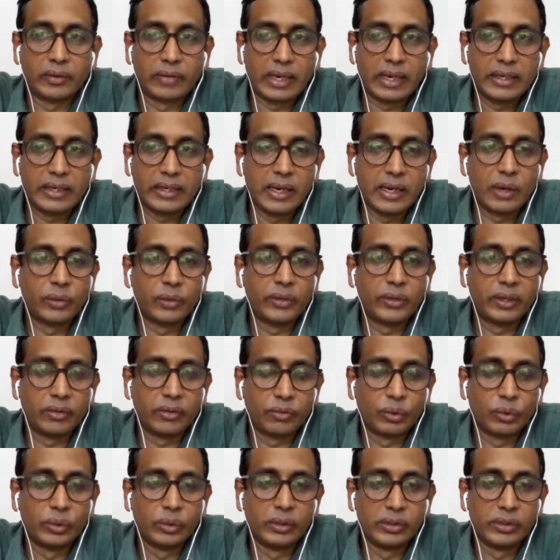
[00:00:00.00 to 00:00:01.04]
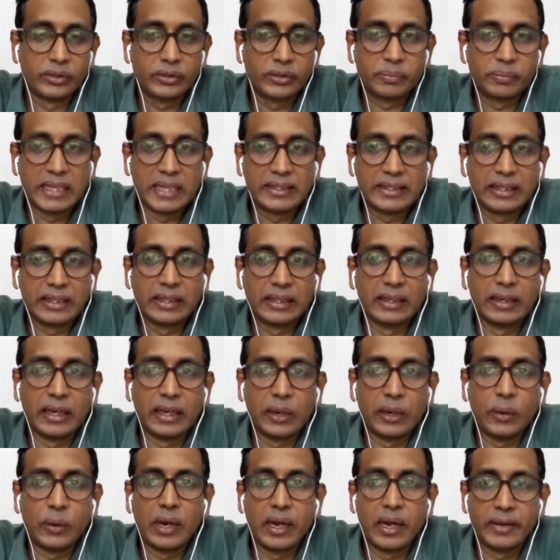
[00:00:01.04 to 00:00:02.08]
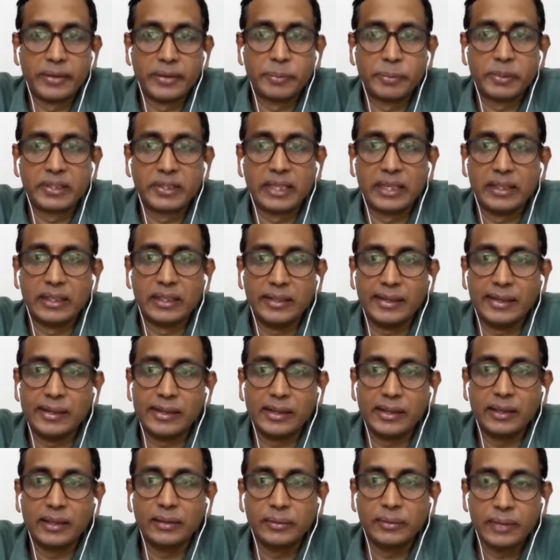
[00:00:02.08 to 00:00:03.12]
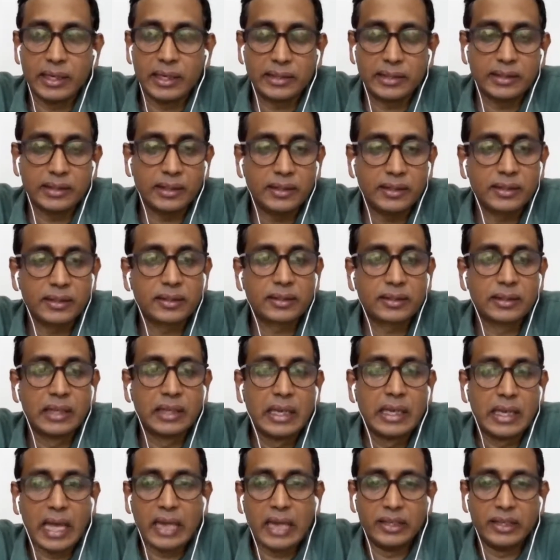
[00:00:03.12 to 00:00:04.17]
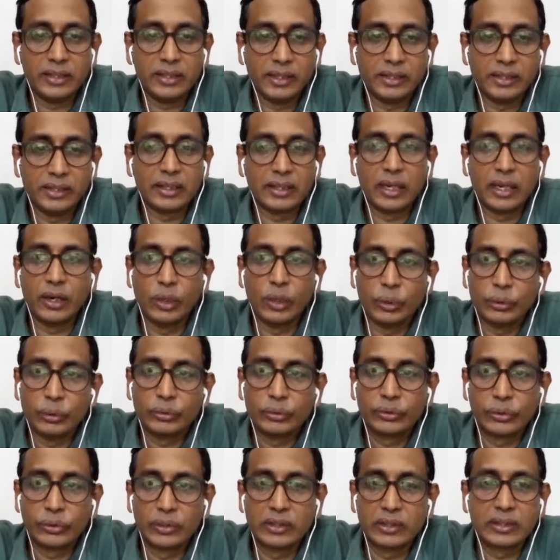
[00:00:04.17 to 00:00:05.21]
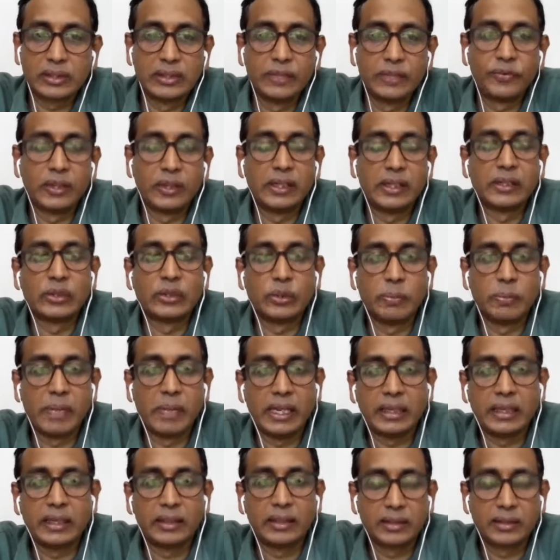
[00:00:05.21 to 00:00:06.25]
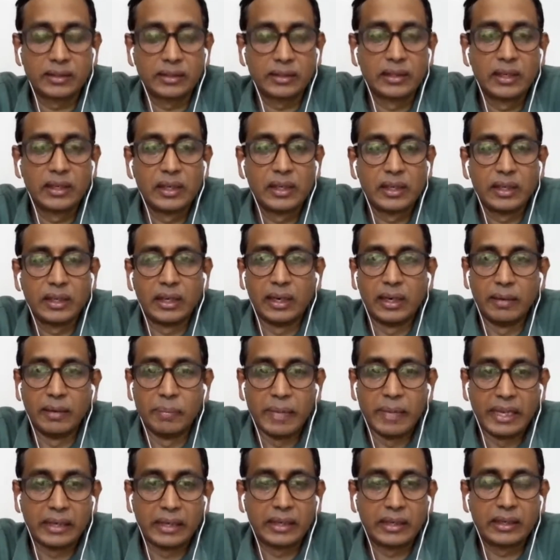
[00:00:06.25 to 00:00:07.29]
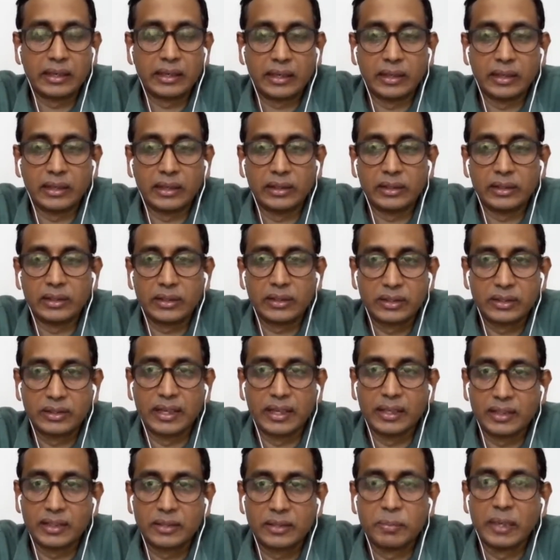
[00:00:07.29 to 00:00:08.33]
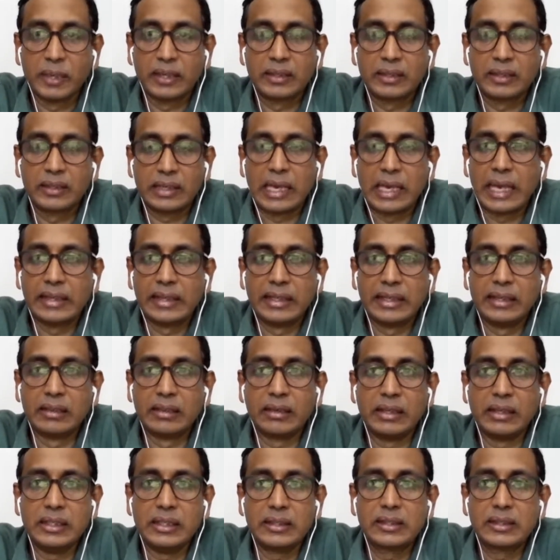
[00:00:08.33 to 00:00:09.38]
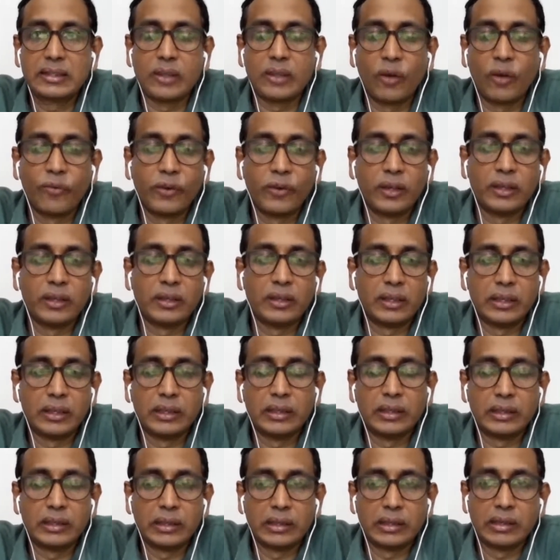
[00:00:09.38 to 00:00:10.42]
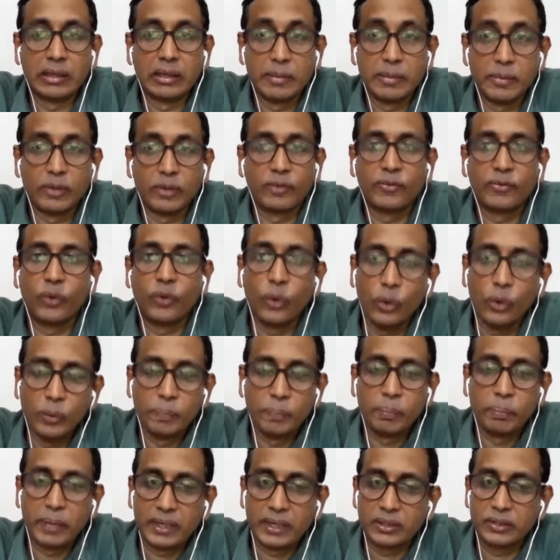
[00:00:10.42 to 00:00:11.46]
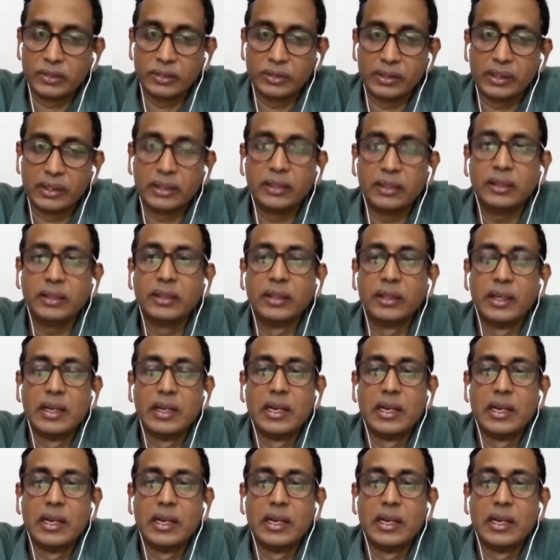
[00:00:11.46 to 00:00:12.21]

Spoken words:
Right now the rules basically allow 100% yielding assets, and yields are low. So it's difficult to make it make sense. But I think REITs offer a glimmer of hope, actually,